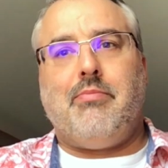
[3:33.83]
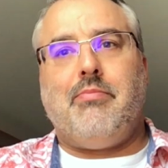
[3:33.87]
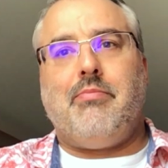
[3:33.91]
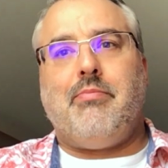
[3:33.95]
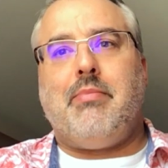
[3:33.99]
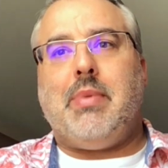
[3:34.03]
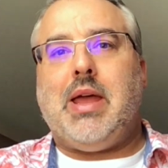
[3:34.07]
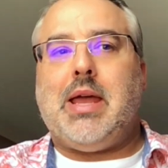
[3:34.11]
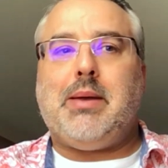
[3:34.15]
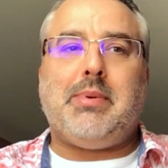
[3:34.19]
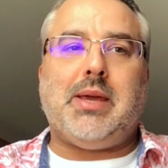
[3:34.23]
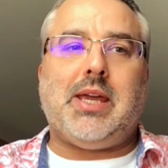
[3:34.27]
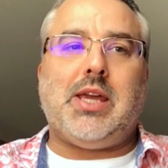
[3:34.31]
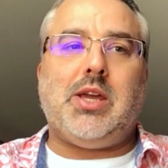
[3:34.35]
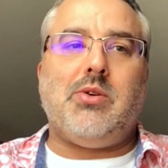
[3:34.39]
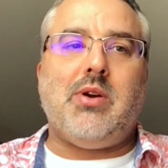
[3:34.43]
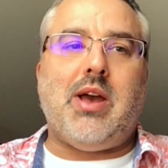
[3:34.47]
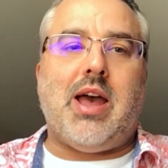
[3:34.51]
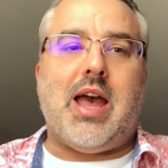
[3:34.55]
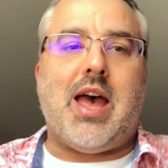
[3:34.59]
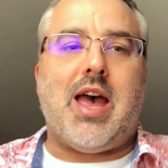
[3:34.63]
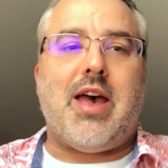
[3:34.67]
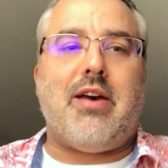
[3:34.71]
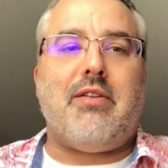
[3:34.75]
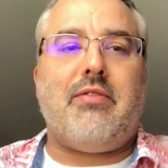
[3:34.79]
Maybe you
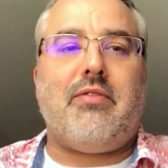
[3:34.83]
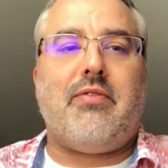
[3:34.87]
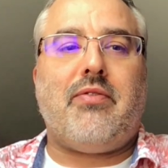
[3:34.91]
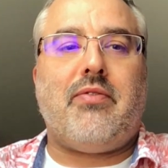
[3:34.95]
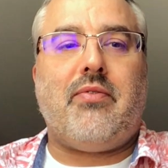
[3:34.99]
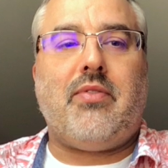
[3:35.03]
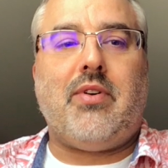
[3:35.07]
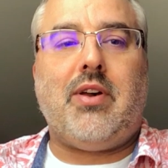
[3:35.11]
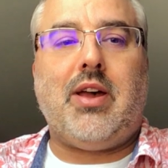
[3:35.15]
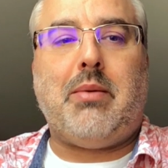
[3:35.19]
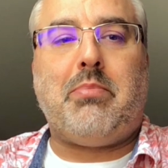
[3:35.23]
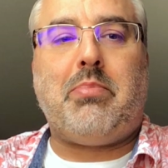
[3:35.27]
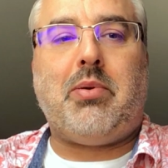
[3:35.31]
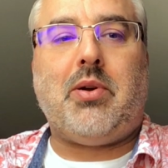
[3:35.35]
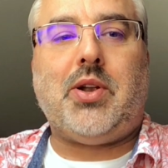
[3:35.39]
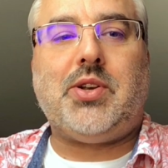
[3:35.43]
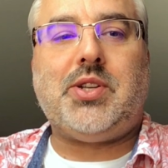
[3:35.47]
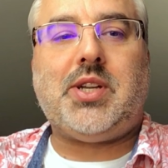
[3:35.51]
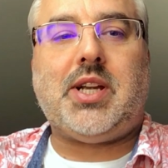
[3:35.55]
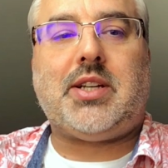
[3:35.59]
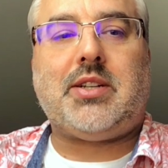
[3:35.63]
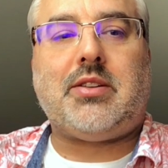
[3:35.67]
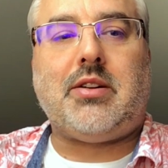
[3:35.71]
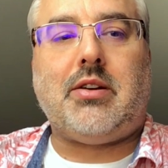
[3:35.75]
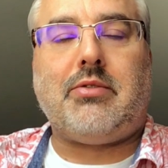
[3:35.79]
have a
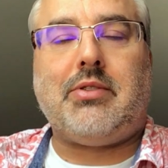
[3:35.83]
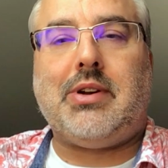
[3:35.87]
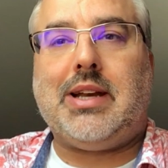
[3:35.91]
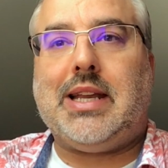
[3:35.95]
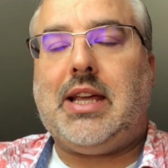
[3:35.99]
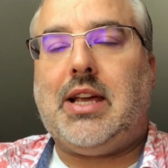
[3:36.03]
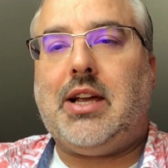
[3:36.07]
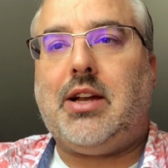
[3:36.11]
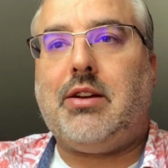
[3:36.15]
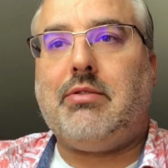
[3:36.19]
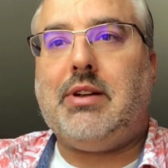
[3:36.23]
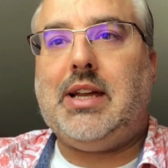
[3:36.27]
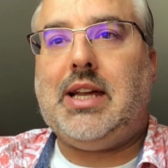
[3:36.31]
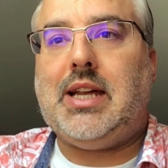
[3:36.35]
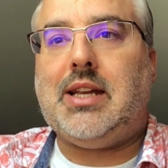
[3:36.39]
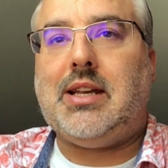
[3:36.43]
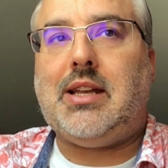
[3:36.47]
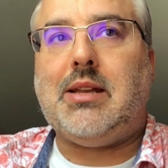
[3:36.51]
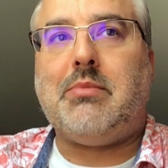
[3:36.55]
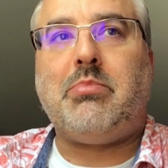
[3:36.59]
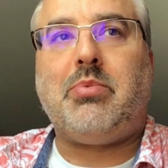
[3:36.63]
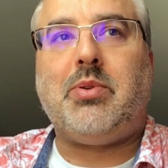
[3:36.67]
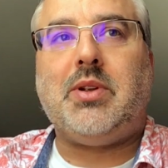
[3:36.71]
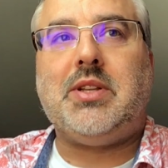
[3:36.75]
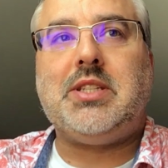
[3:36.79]
project already agreed
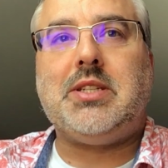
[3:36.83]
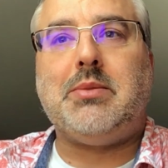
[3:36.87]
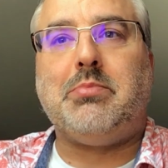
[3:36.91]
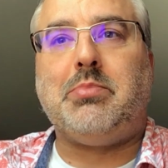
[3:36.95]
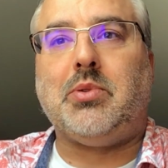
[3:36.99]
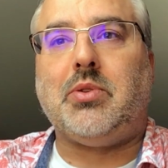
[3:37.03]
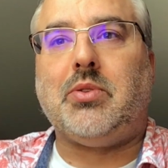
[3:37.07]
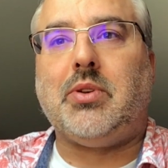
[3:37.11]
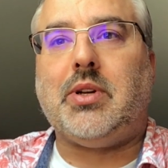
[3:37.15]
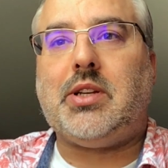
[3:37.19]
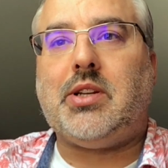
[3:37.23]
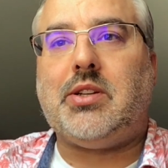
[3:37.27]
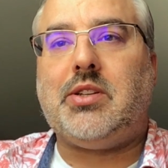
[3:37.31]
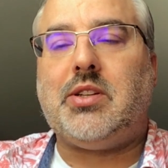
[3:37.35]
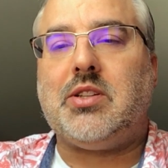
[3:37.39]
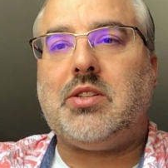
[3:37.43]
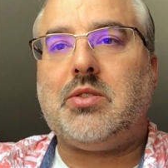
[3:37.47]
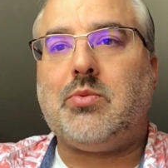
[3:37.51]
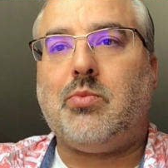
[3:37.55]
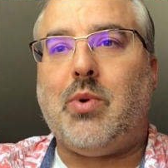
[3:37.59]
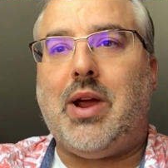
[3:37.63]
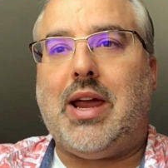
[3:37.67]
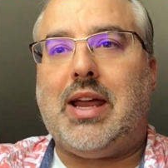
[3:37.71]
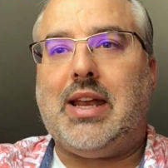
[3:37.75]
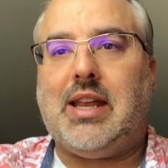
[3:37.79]
in principle and you're
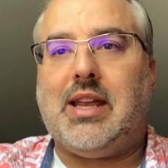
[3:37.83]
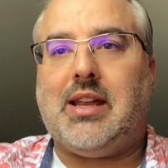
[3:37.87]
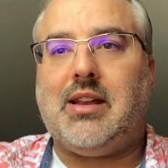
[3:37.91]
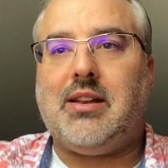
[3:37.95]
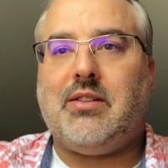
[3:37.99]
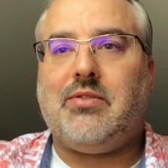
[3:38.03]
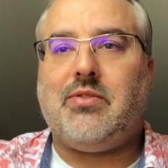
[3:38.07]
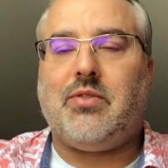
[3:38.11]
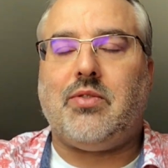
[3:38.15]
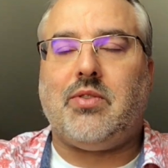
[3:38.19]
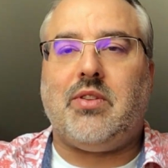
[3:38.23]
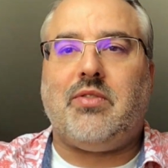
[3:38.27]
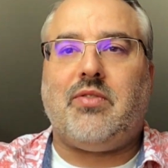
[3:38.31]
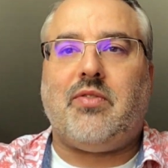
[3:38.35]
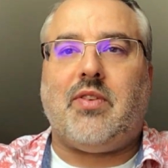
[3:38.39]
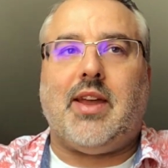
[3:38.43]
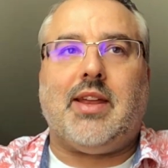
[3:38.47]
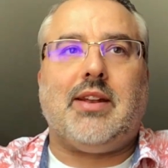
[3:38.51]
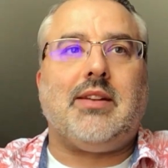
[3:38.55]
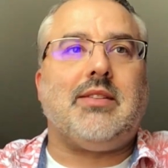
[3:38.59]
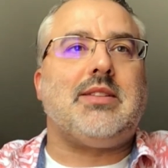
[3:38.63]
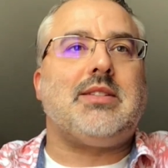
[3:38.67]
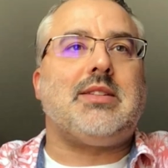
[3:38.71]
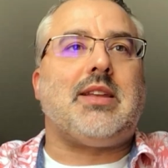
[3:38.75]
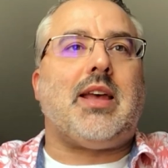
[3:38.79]
just waiting for the
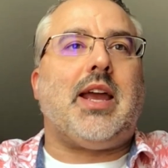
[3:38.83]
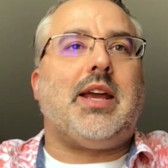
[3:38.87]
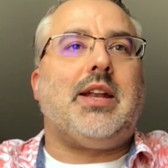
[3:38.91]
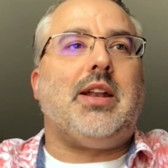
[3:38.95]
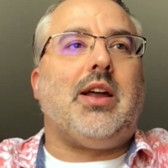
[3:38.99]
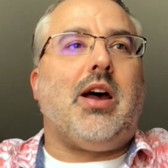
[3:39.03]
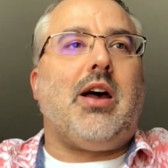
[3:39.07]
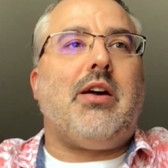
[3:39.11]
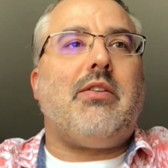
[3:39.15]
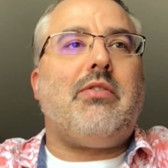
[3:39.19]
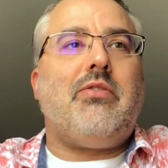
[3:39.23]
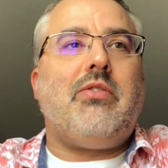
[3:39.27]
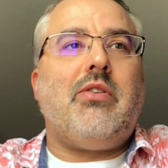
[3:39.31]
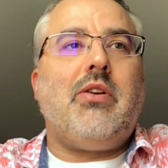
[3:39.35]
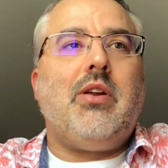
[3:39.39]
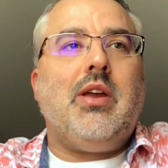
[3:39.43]
final sign-off.